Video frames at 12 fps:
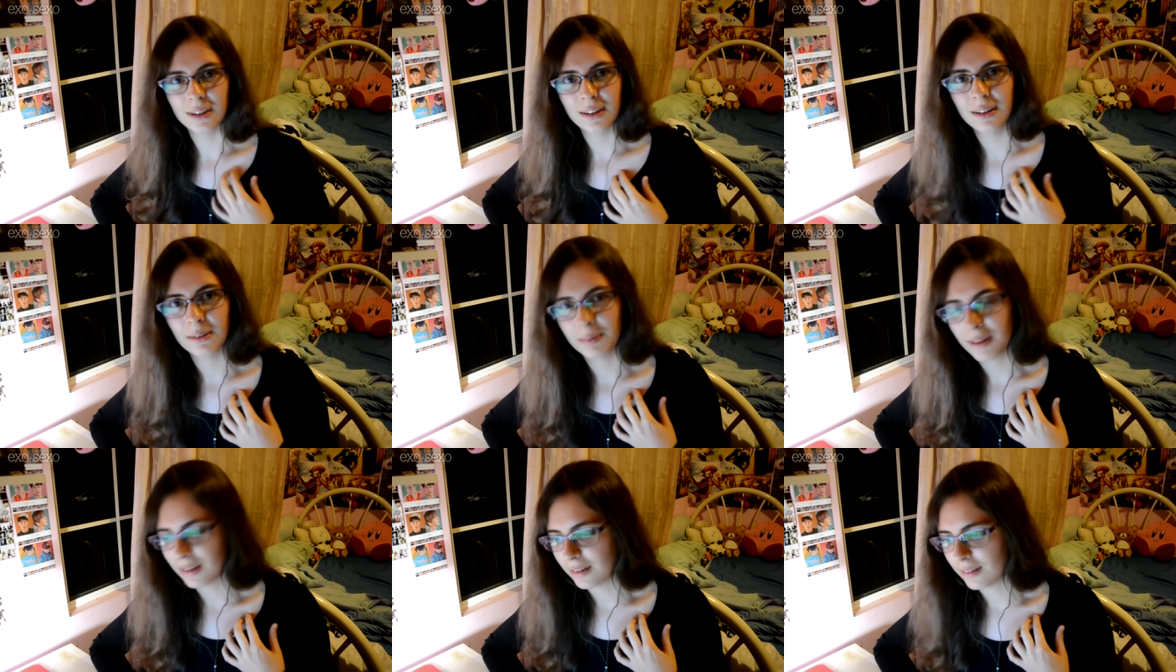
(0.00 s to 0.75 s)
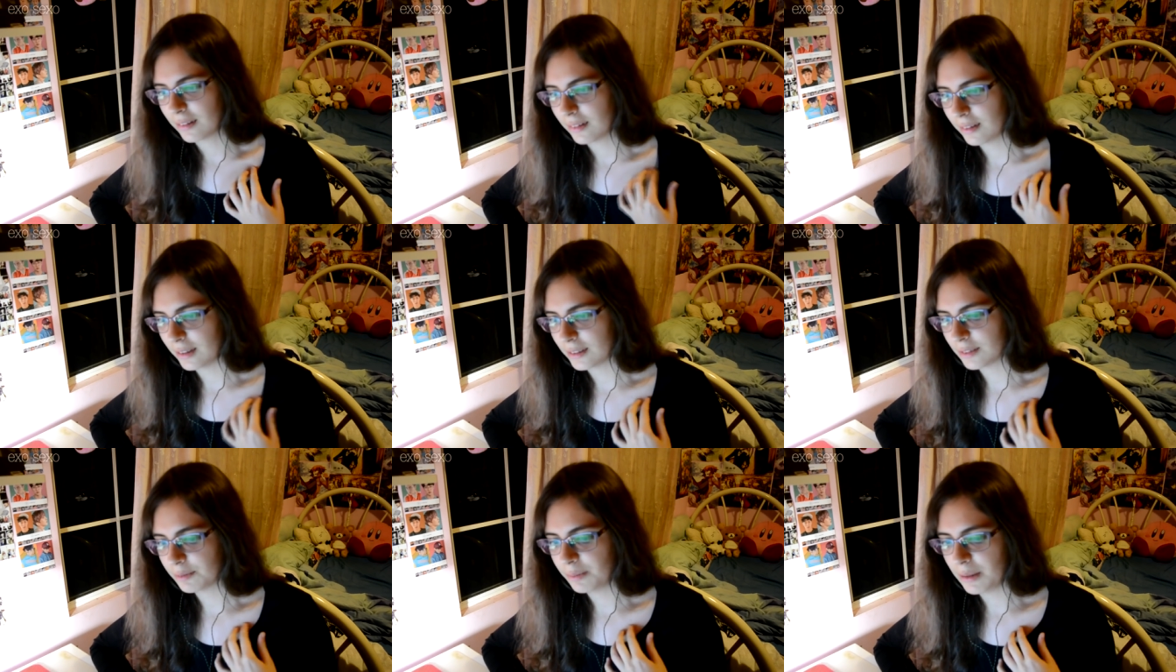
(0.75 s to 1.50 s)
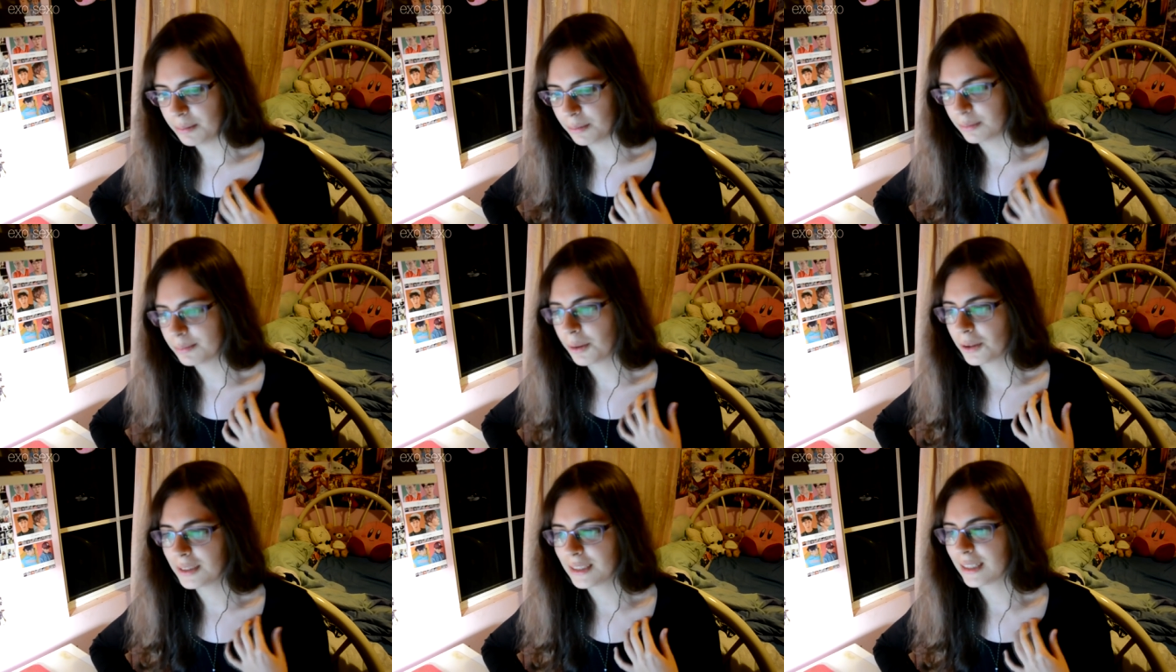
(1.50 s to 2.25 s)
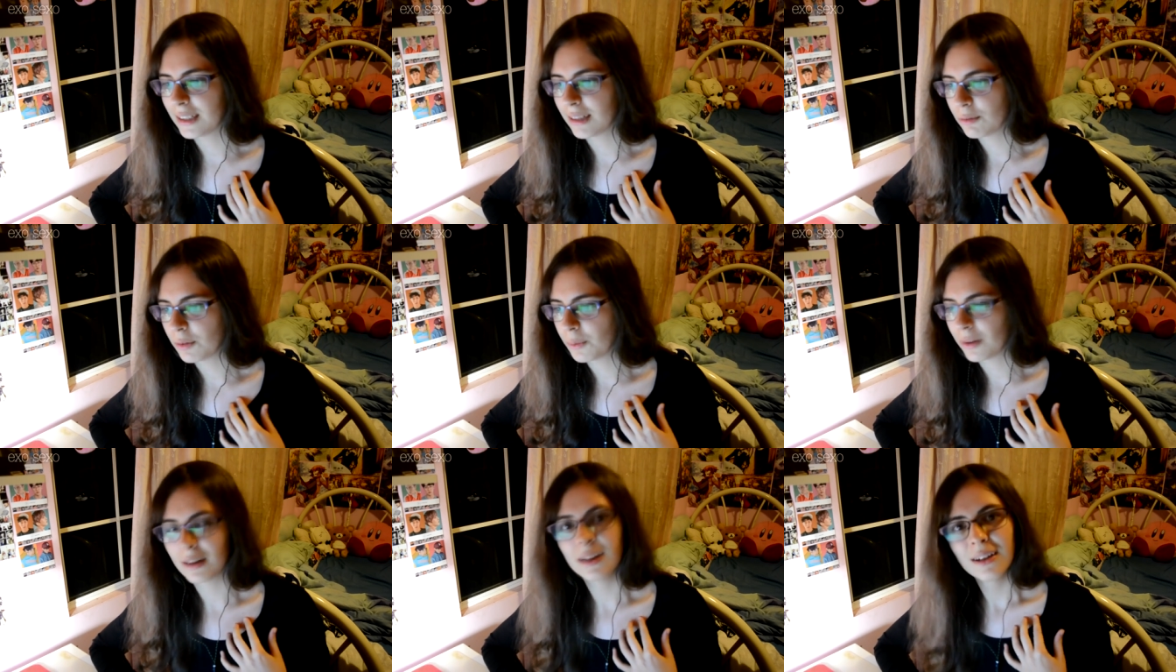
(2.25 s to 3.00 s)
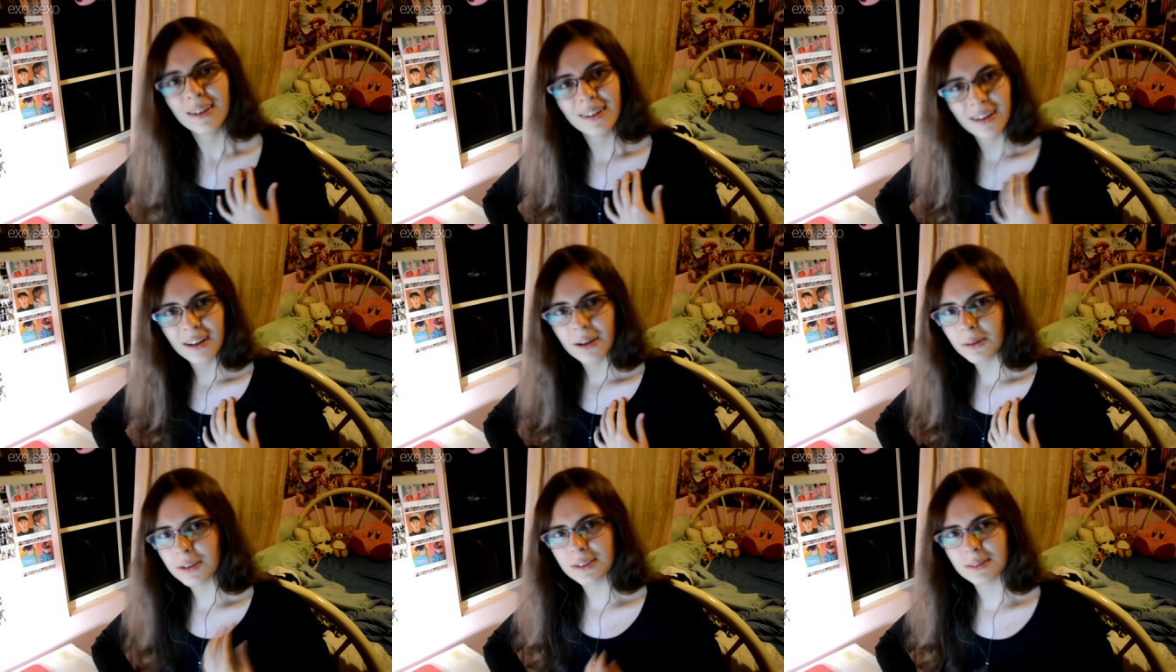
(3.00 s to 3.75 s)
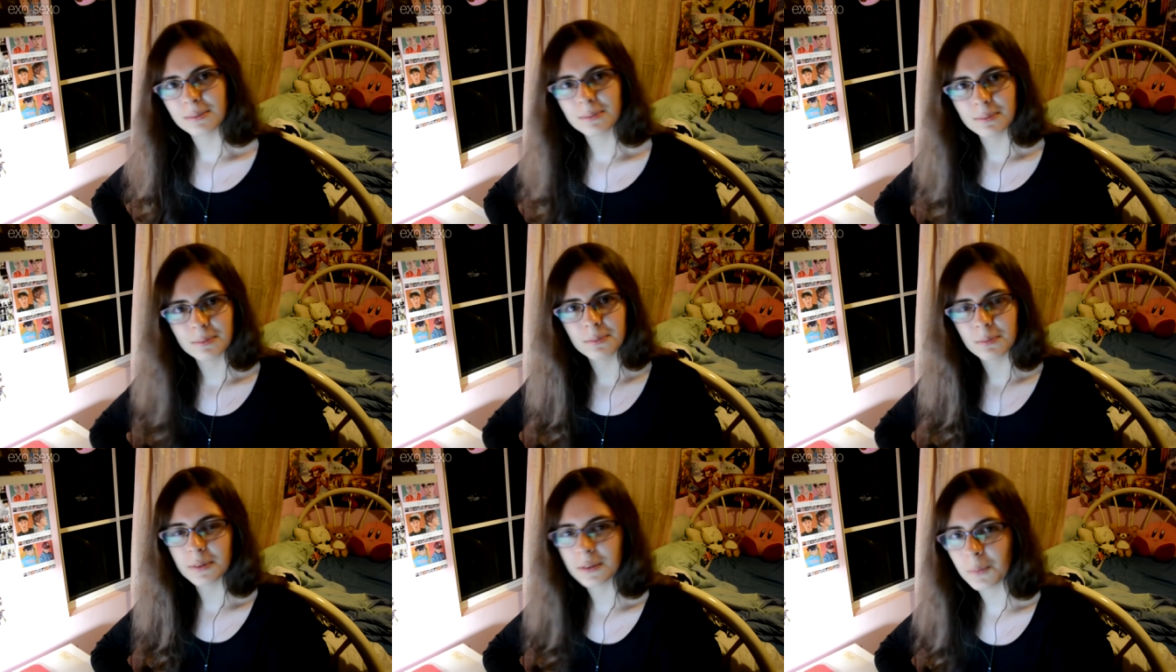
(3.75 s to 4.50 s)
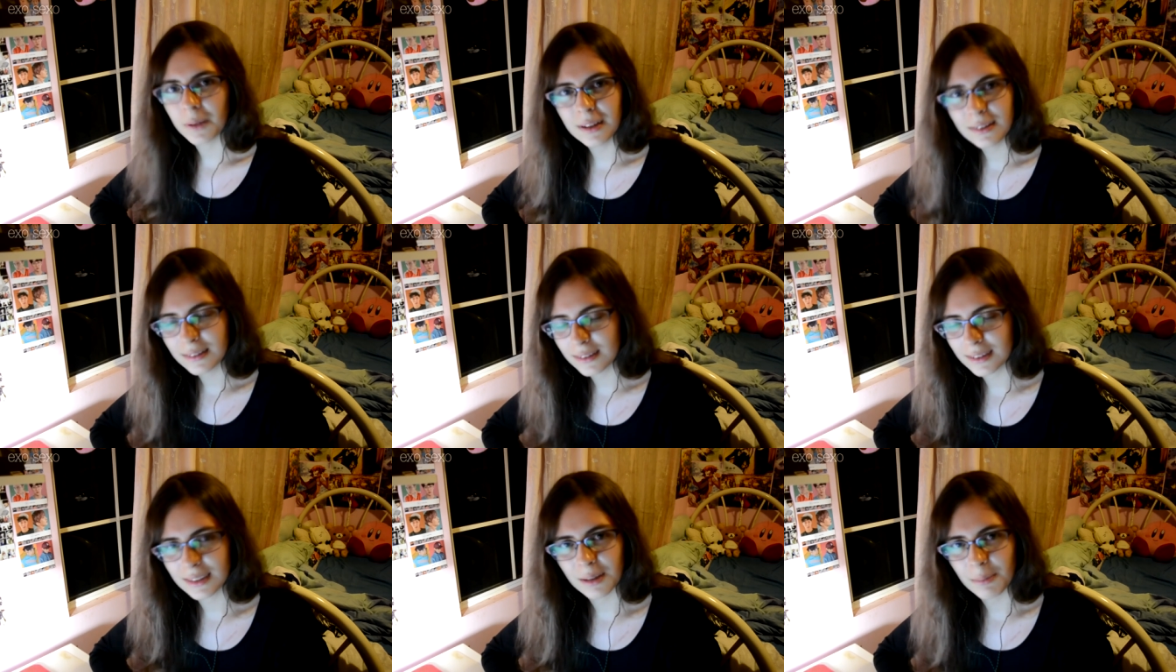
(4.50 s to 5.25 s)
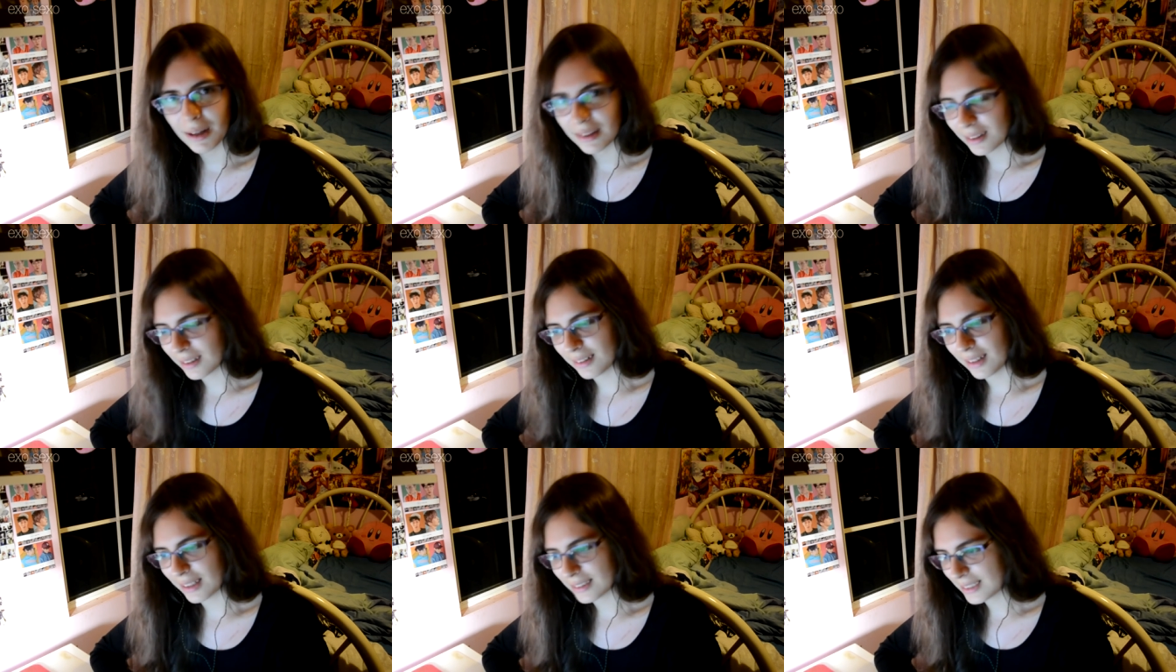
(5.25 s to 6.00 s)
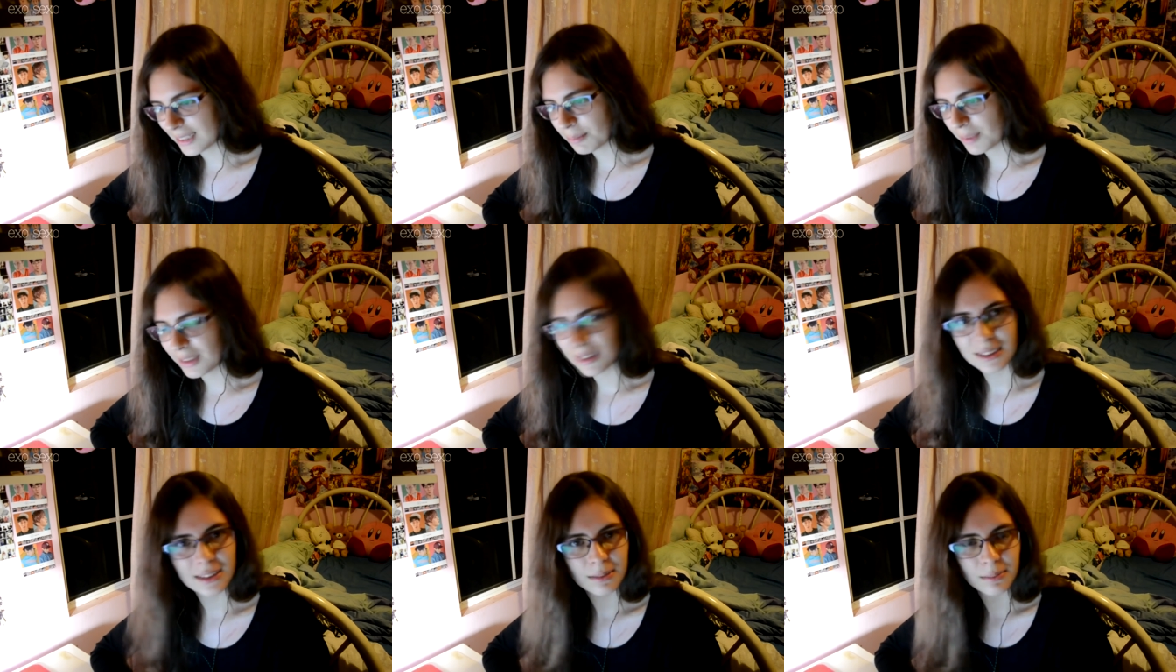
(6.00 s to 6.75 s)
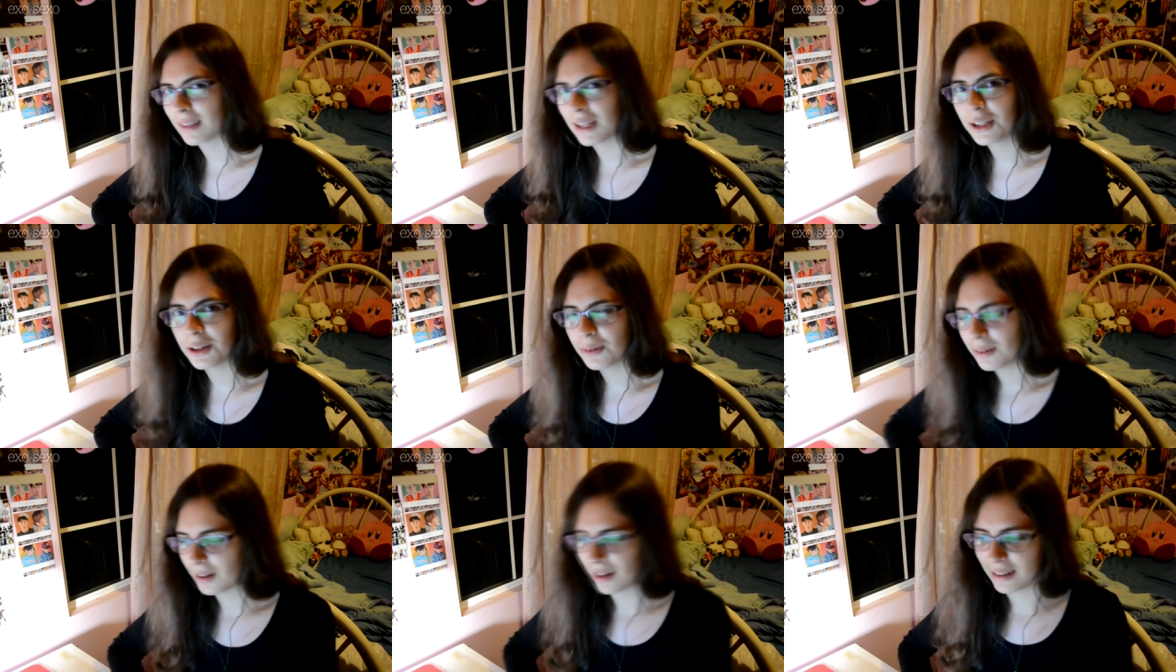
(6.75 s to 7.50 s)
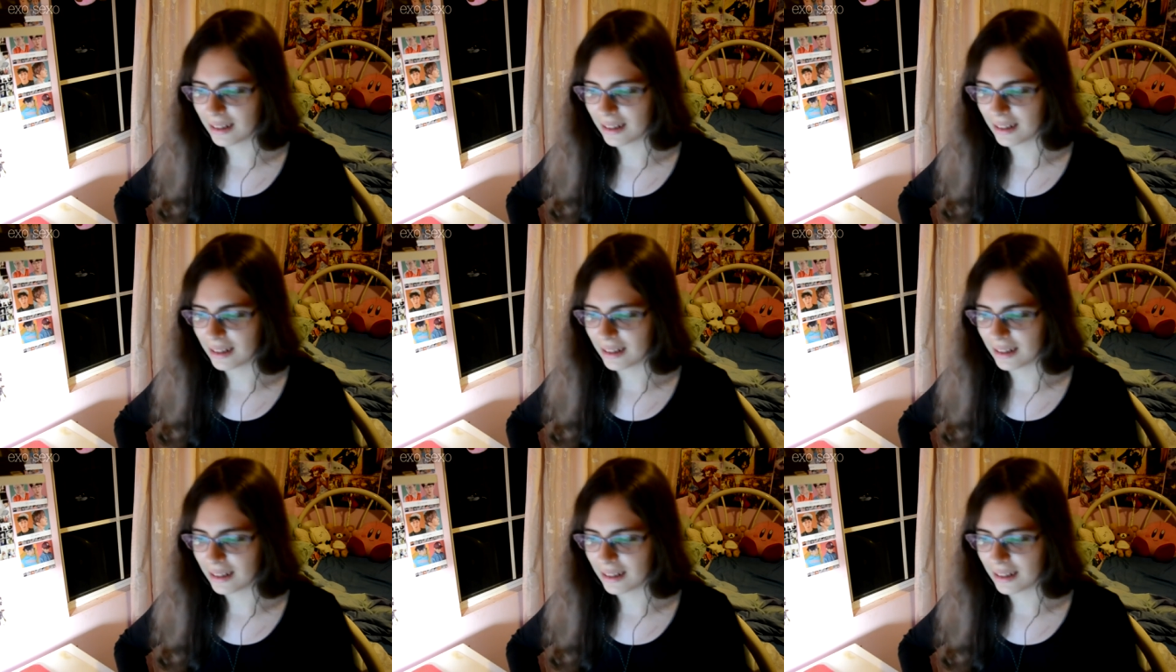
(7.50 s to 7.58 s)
I kept getting things of people posting it everywhere, which was weird because I made that in like ten minutes. Thank you, I